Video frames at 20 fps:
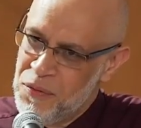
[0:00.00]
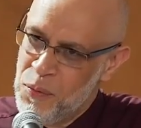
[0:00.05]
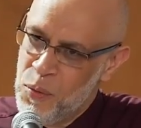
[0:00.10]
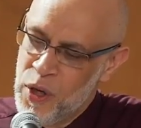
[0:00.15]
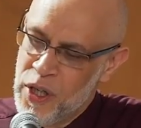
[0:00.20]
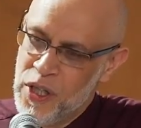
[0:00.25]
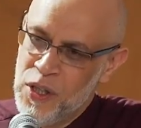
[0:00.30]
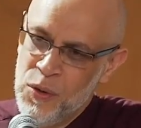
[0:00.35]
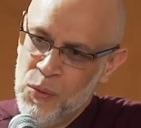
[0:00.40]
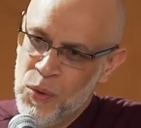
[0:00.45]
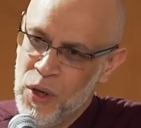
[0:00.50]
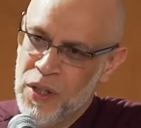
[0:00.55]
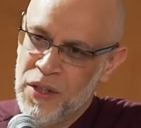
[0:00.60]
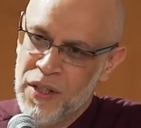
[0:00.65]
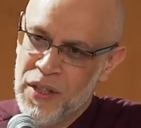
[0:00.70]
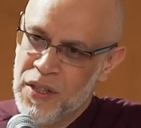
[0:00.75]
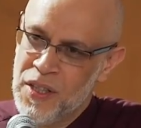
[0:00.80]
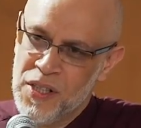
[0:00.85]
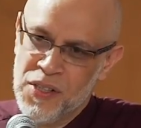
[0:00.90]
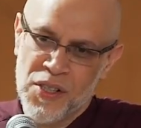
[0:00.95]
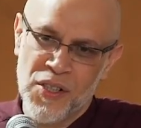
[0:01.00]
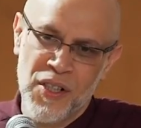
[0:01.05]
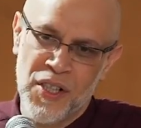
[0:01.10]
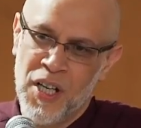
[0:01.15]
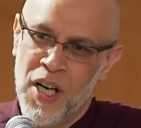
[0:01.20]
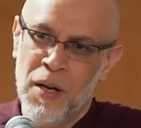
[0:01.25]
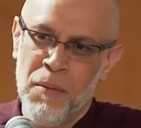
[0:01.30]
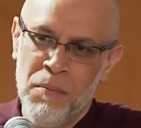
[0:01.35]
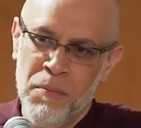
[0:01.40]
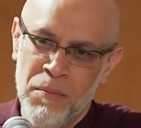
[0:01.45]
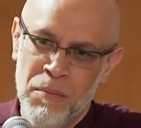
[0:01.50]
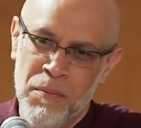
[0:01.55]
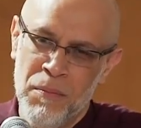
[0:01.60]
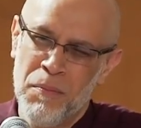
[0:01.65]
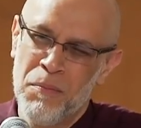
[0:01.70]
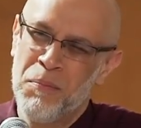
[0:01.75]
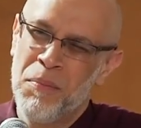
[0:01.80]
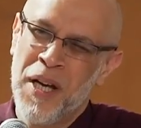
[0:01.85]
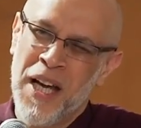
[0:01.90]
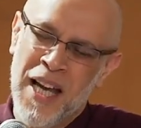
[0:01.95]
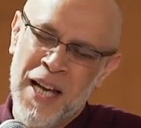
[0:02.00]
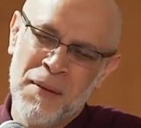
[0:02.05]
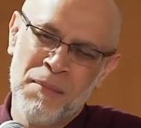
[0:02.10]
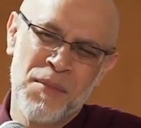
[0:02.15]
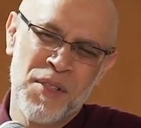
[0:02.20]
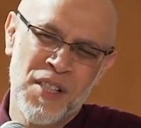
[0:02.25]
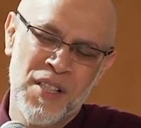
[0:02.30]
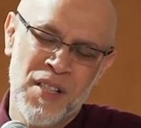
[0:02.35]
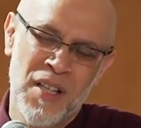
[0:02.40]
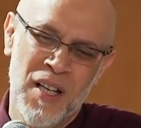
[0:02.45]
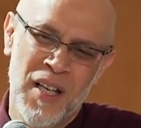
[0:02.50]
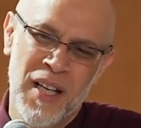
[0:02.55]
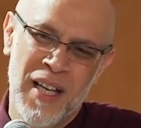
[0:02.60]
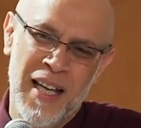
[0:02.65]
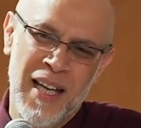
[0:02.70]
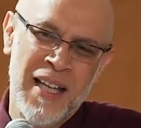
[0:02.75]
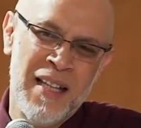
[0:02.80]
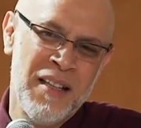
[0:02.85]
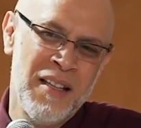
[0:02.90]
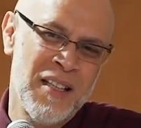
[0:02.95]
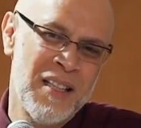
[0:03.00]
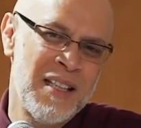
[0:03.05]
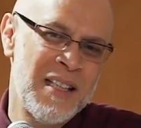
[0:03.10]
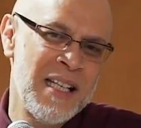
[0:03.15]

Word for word: what you want doesn't come, perhaps in the